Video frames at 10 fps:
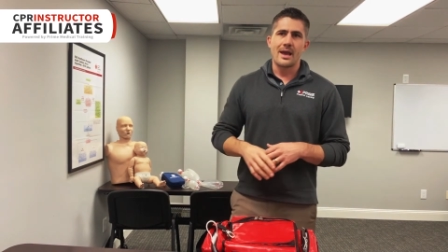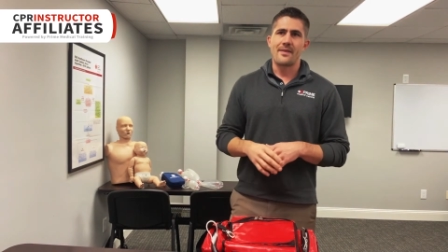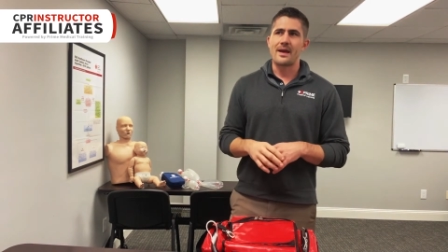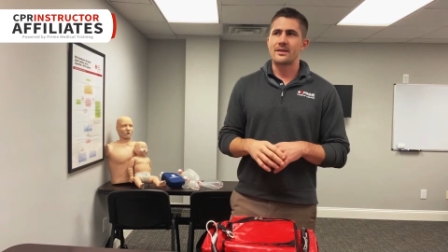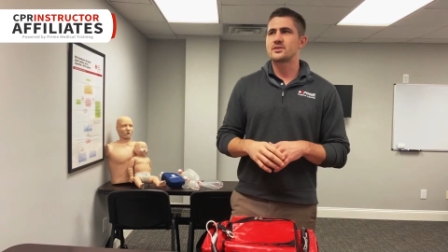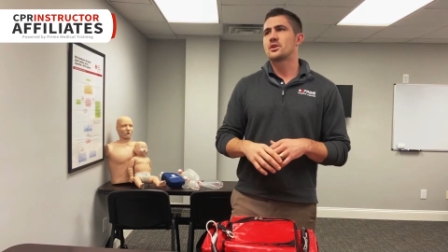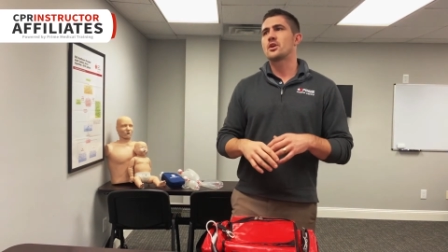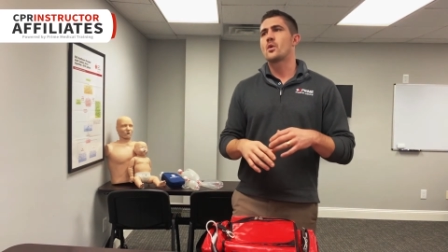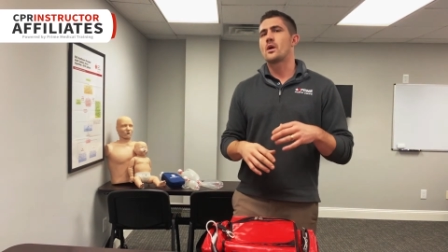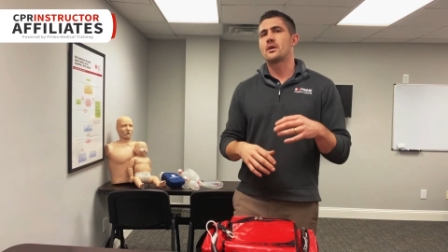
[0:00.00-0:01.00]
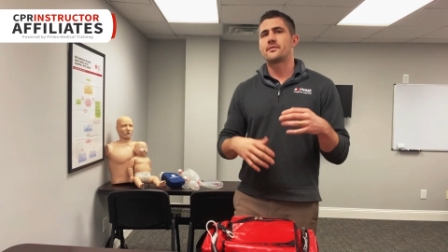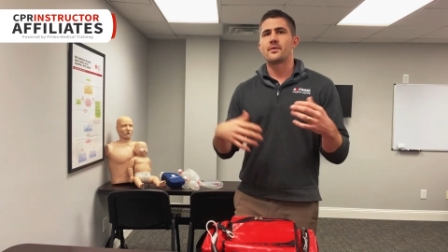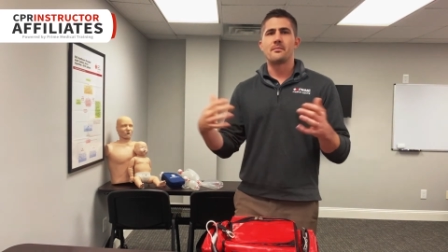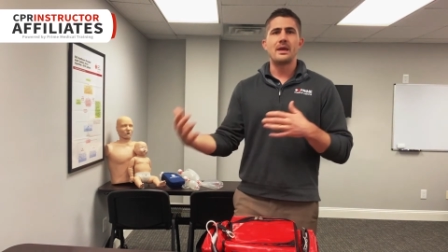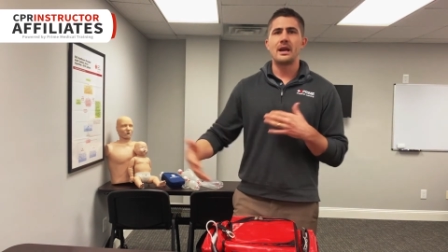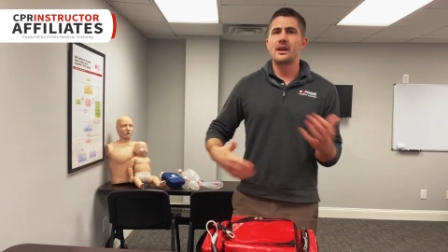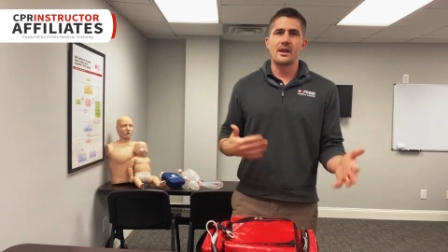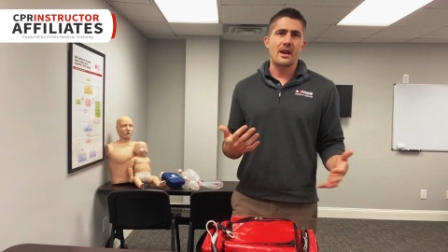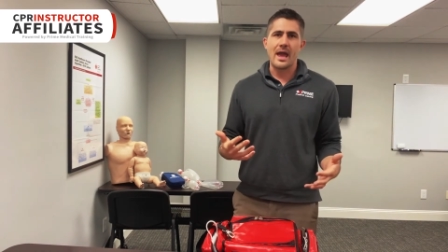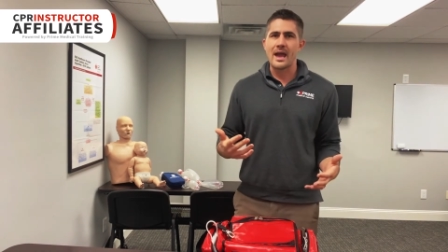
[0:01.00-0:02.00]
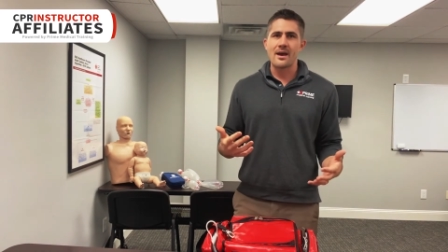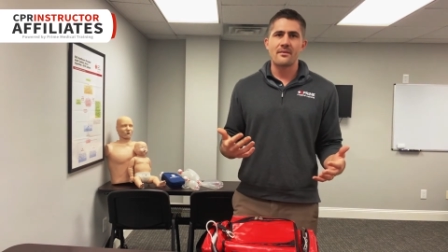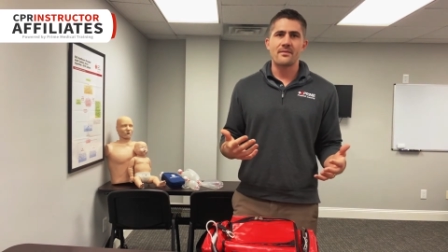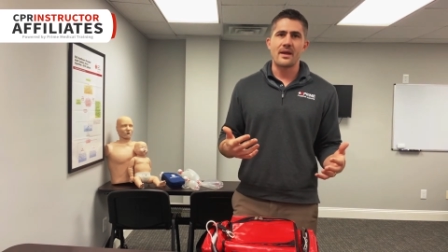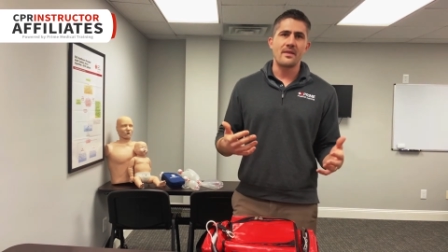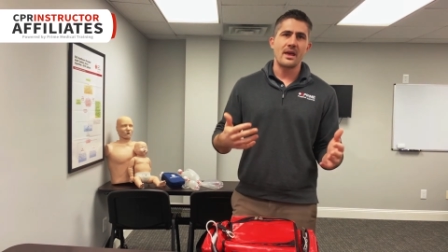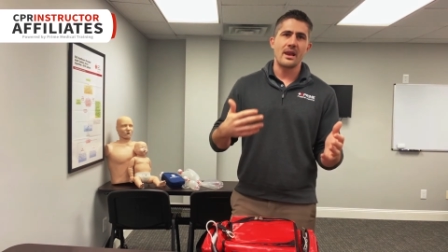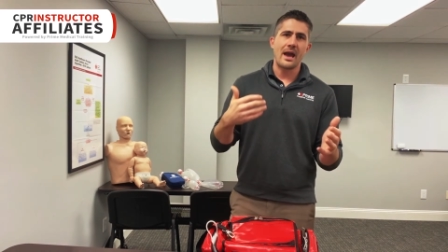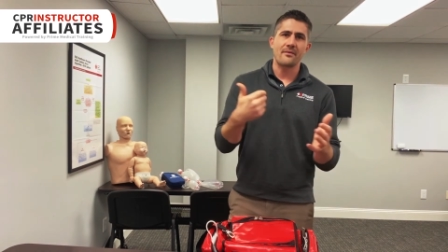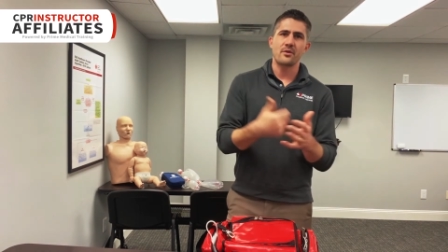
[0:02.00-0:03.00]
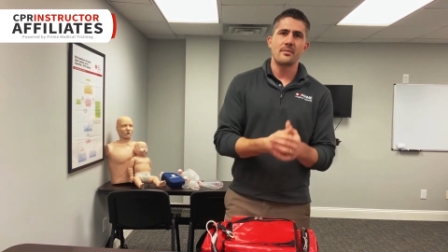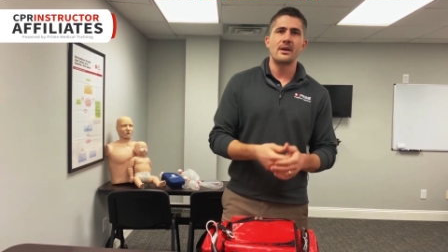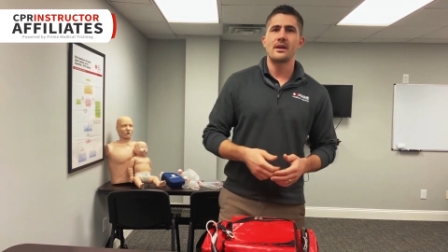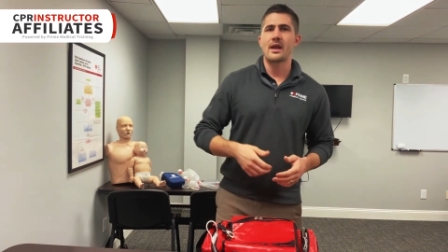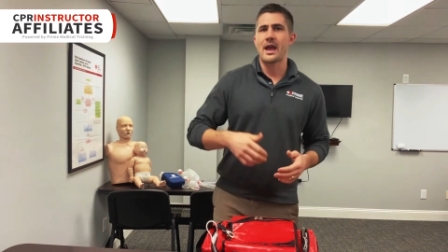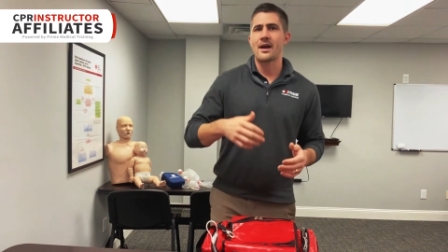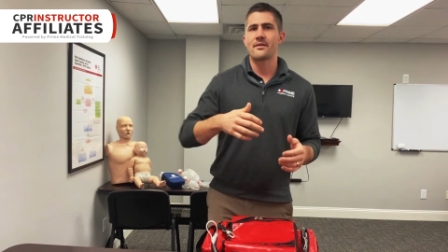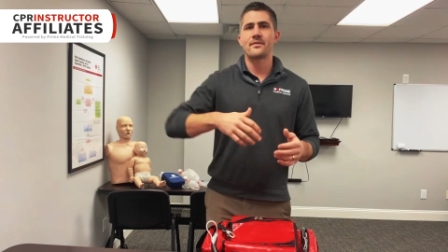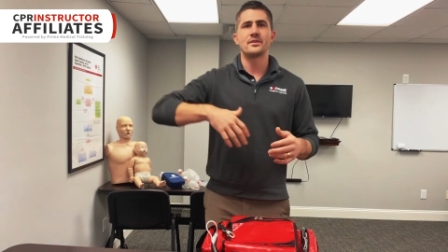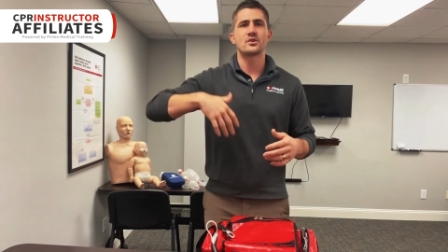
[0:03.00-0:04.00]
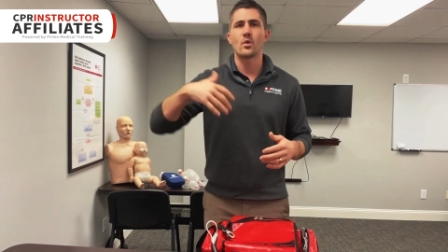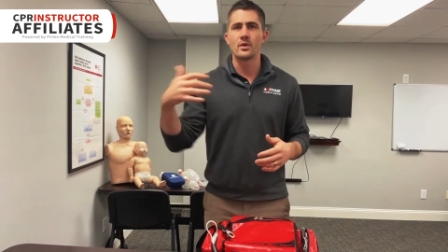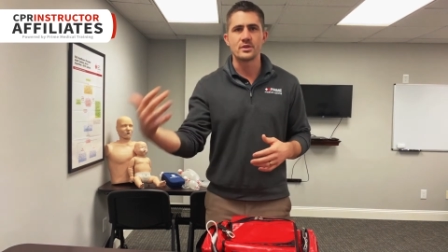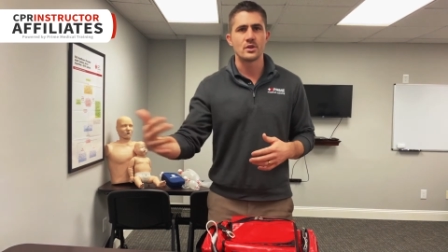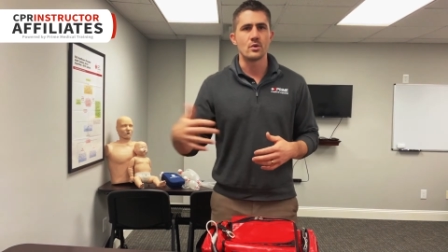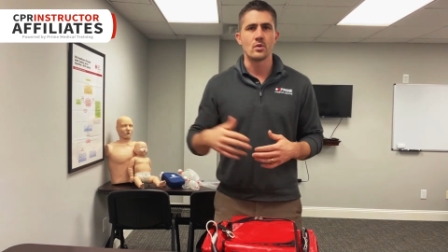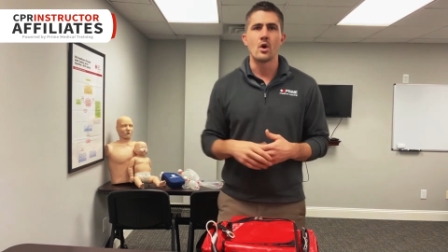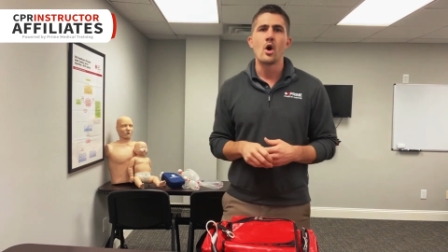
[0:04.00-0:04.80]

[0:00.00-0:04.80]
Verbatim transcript: and that's going to go on for a minute and a half, and then after a minute and a half, it's going to